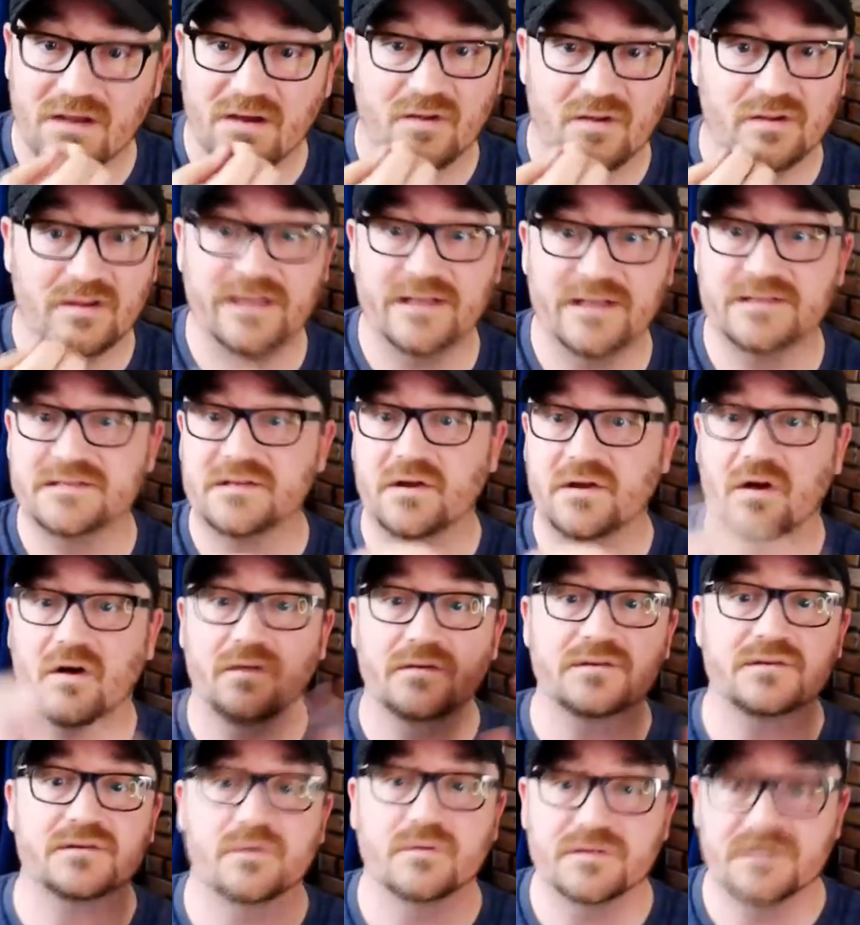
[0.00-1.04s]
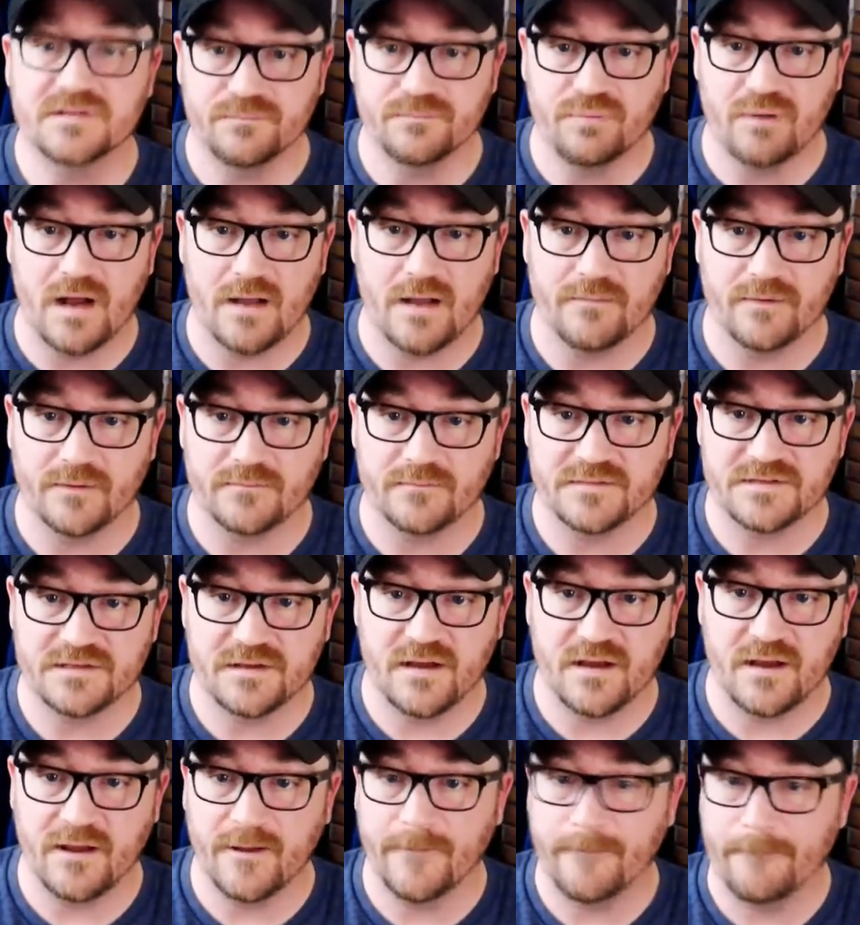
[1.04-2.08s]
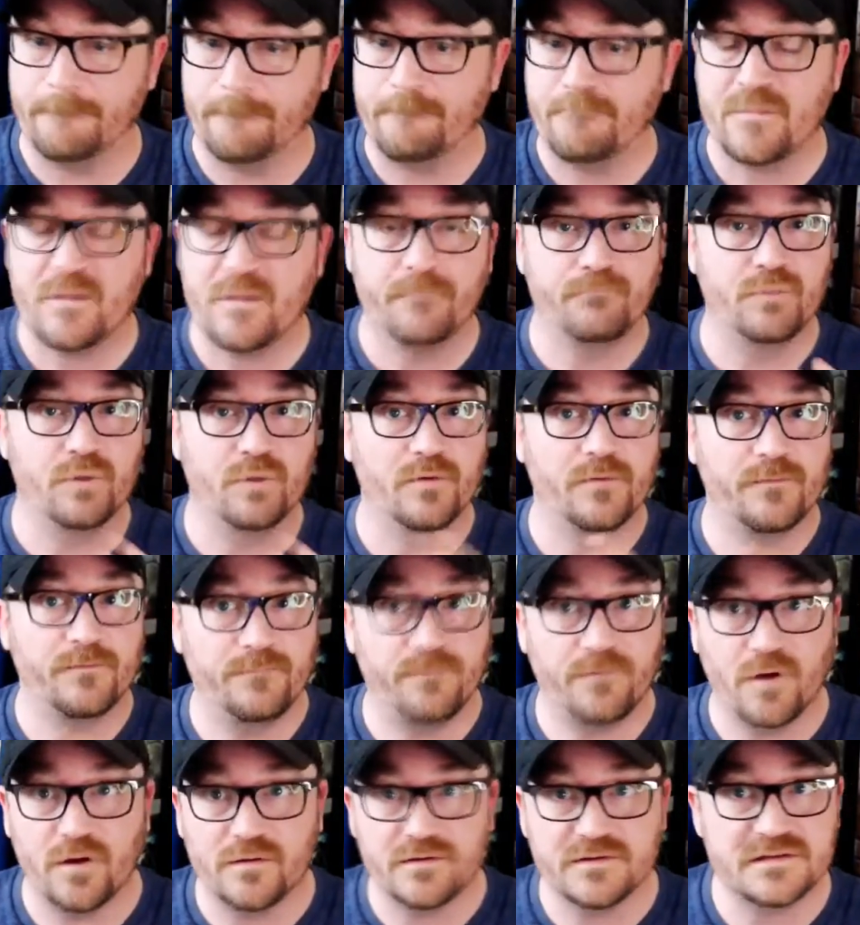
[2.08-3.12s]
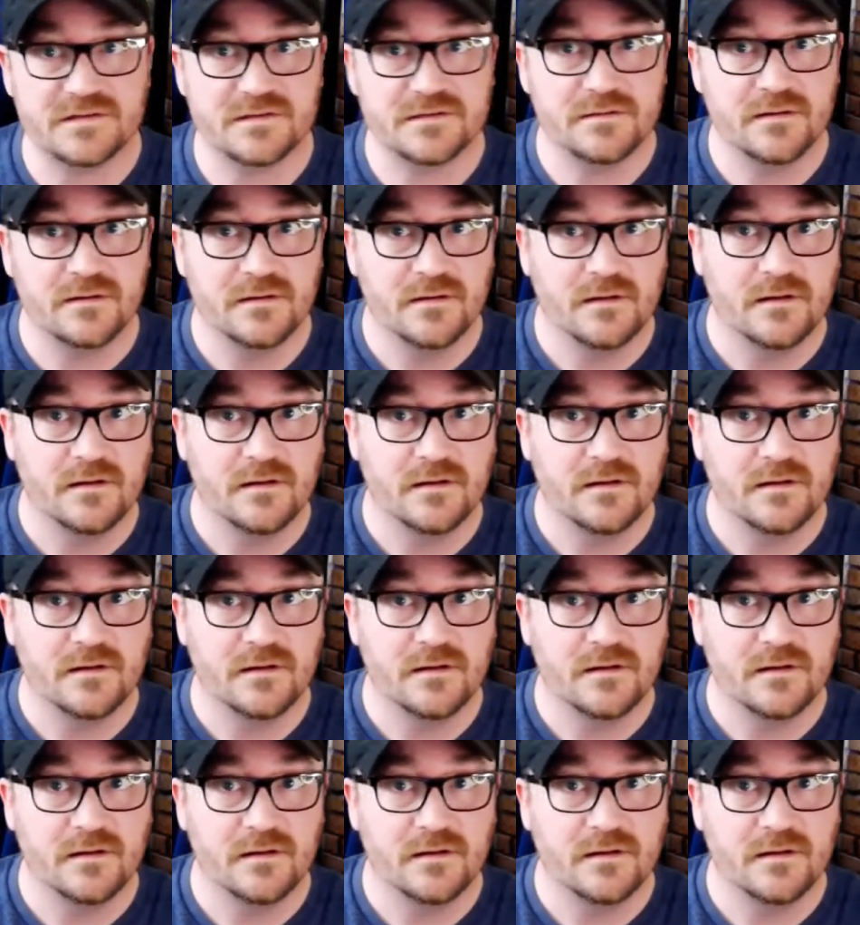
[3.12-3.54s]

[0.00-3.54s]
leads to all sorts of problems, um, both false